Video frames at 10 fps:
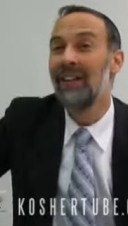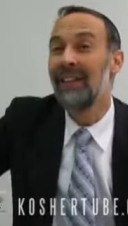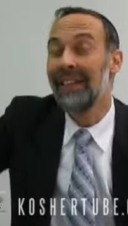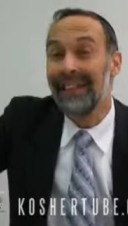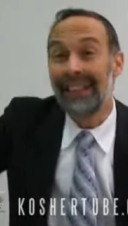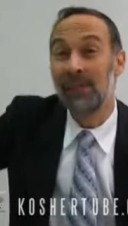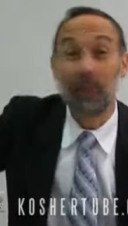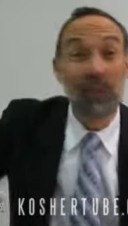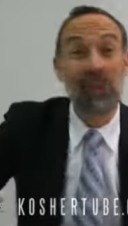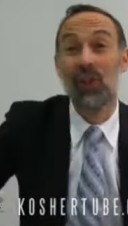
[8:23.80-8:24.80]
in his
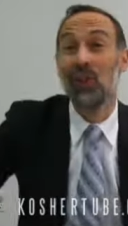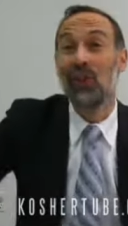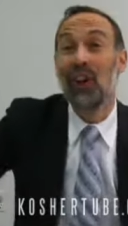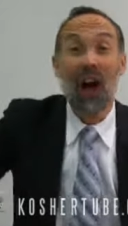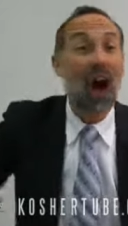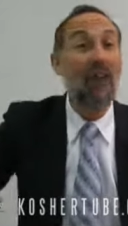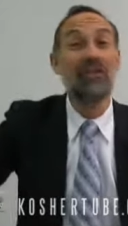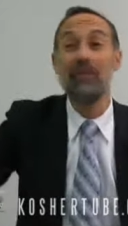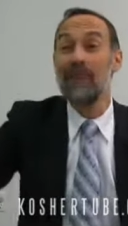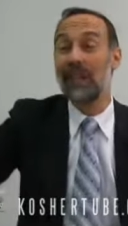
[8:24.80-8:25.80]
pursuit of the
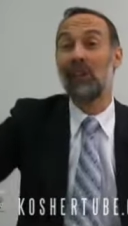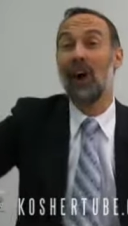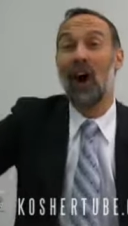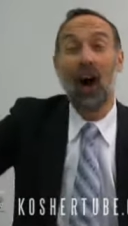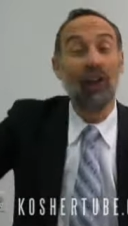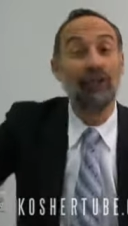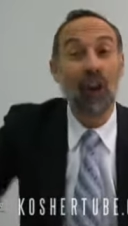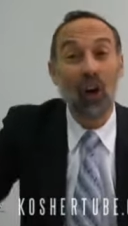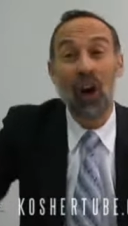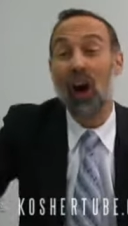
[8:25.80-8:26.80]
mitzvah of
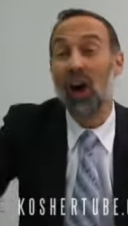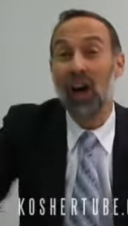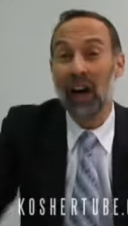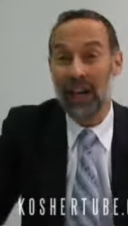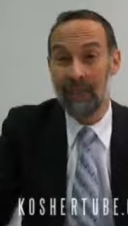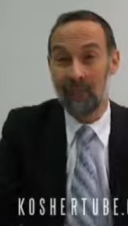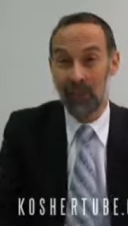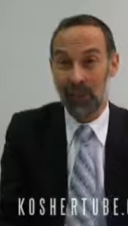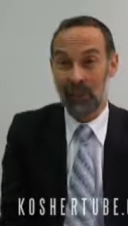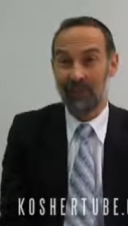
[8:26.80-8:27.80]
Tochacha and Musar?